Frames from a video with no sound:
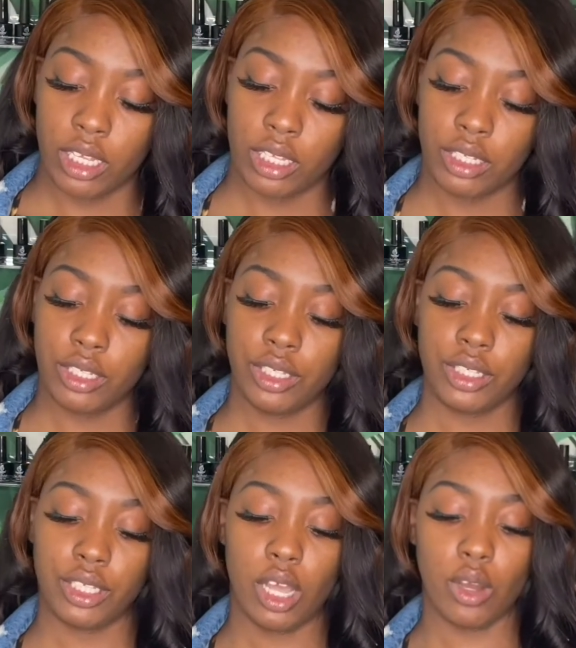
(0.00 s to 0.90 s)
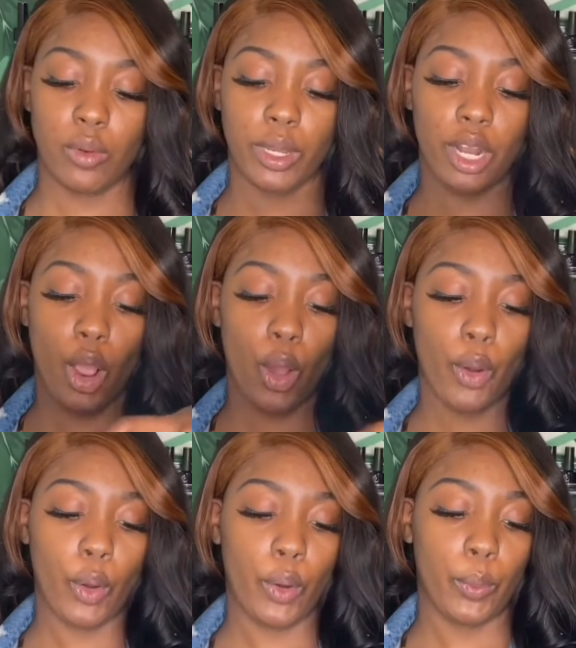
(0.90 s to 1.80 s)
So we're gonna
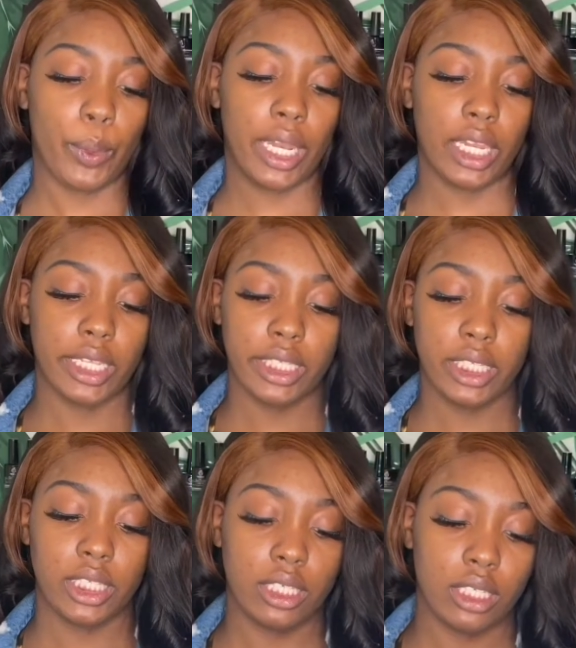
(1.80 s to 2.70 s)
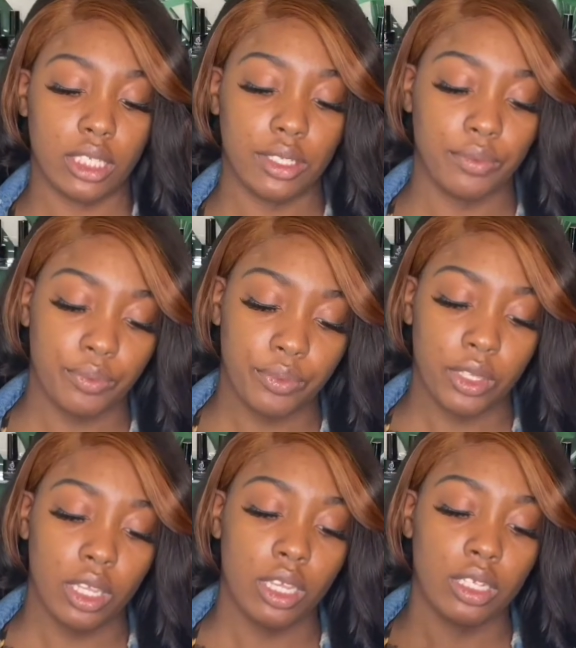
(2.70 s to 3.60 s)
open this.
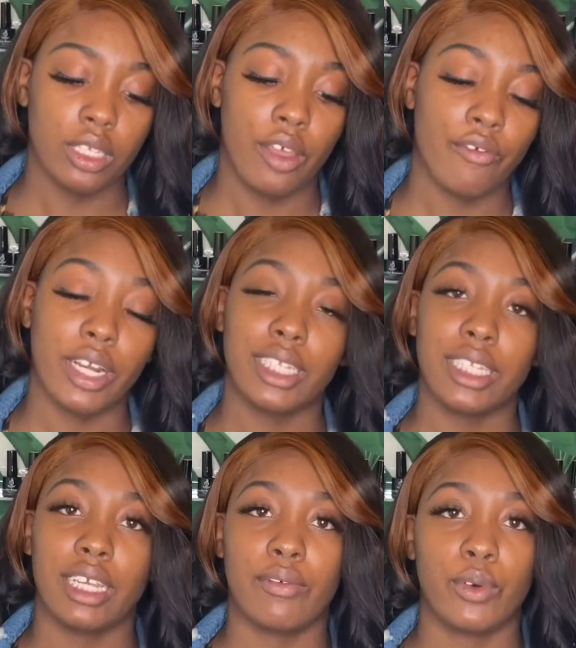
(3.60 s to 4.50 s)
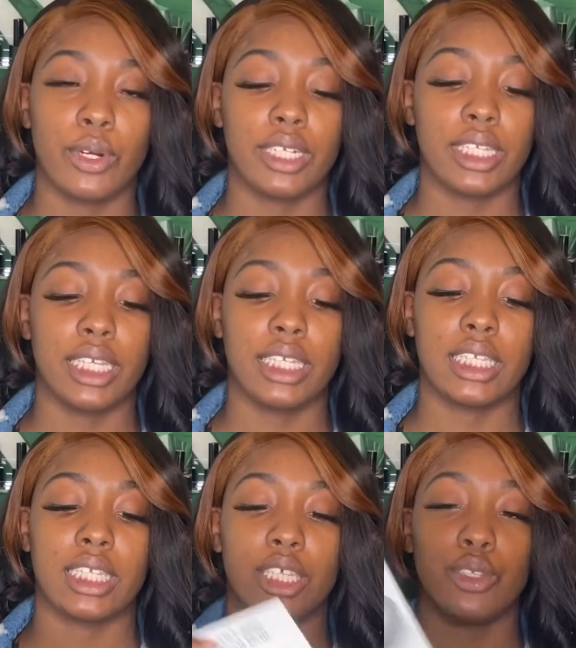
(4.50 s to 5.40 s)
First thing, of course, is
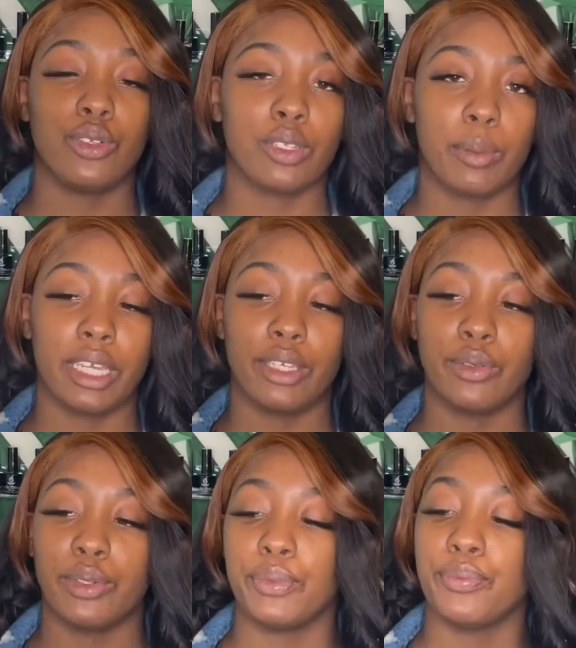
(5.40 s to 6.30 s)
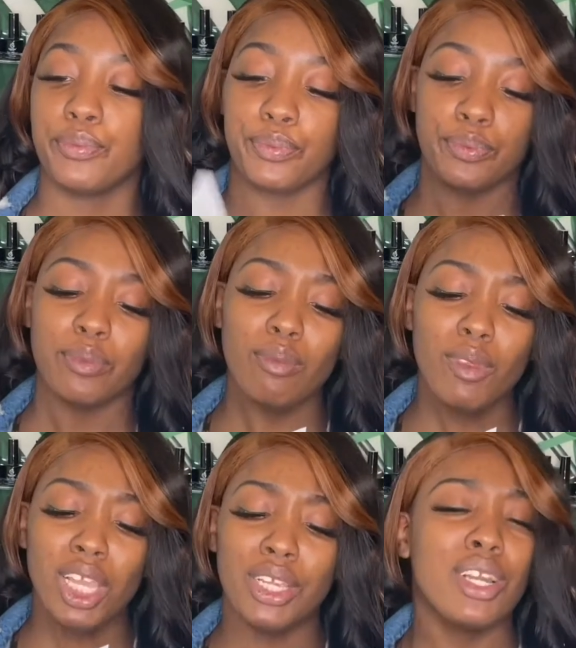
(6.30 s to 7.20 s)
the user manual.
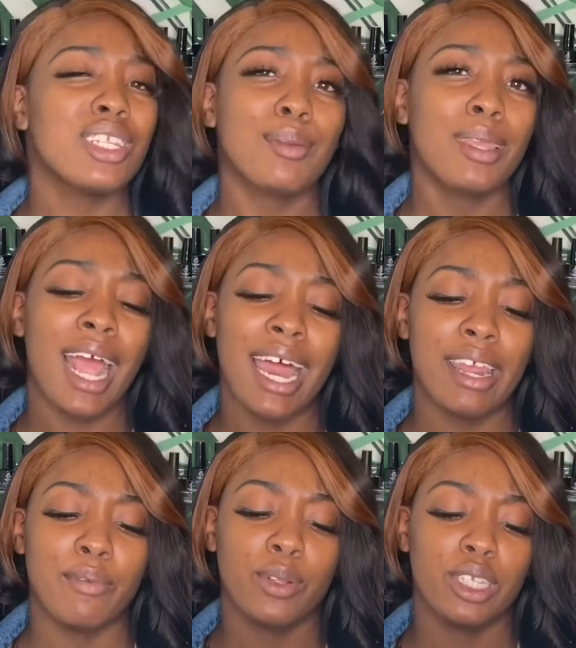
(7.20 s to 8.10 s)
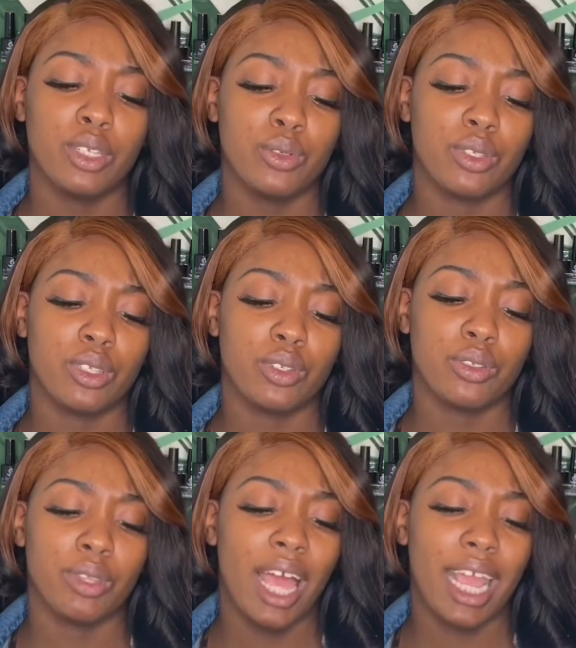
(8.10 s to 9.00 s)
You know something? I never really
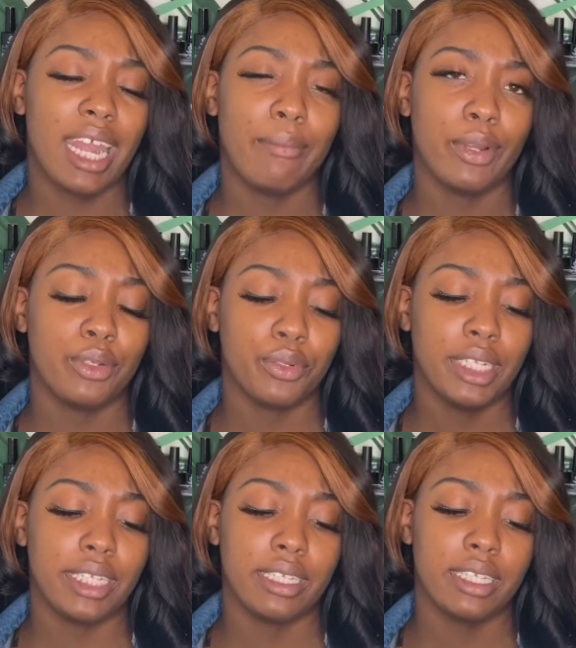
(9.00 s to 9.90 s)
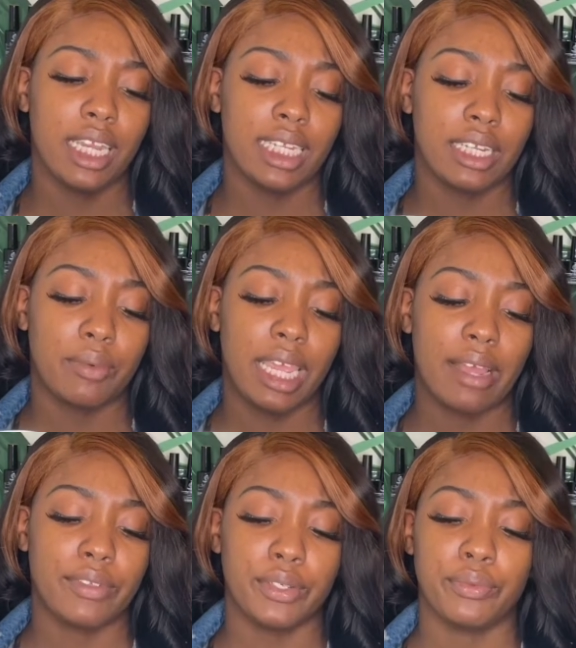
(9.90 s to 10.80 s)
read these unless I really have
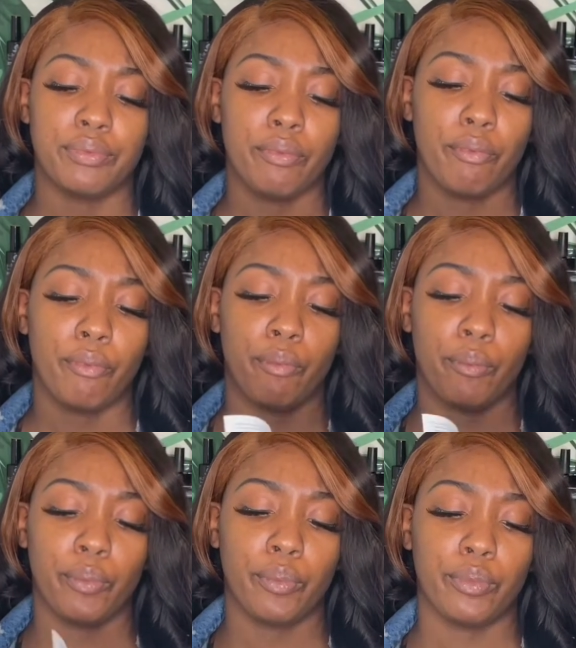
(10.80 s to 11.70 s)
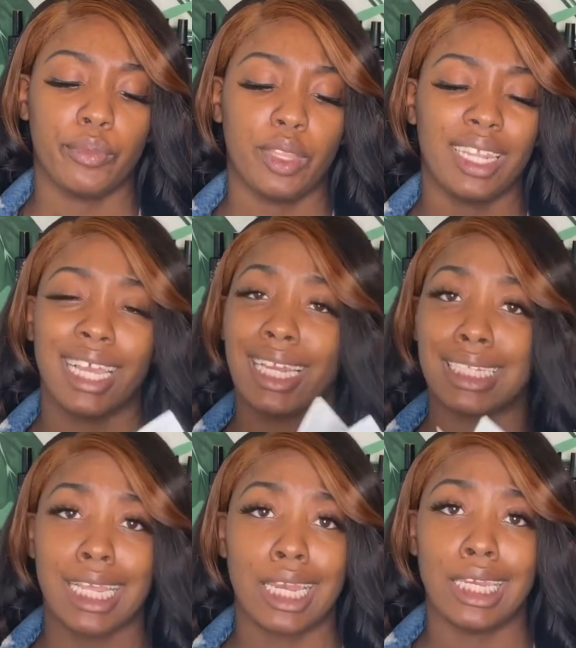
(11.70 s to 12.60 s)
to. Like, unless
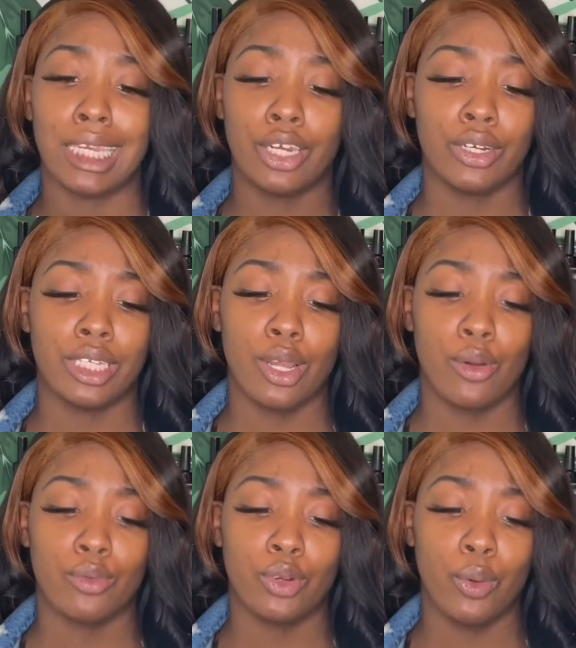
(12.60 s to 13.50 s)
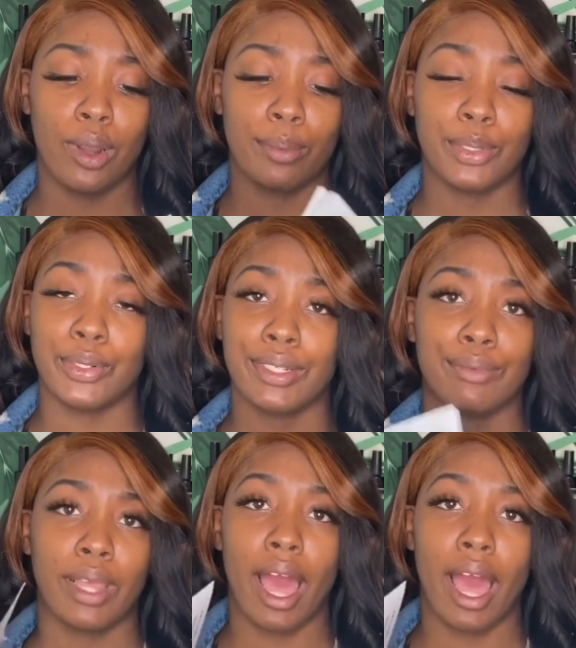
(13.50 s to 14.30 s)
I literally don't know what I'm doing, I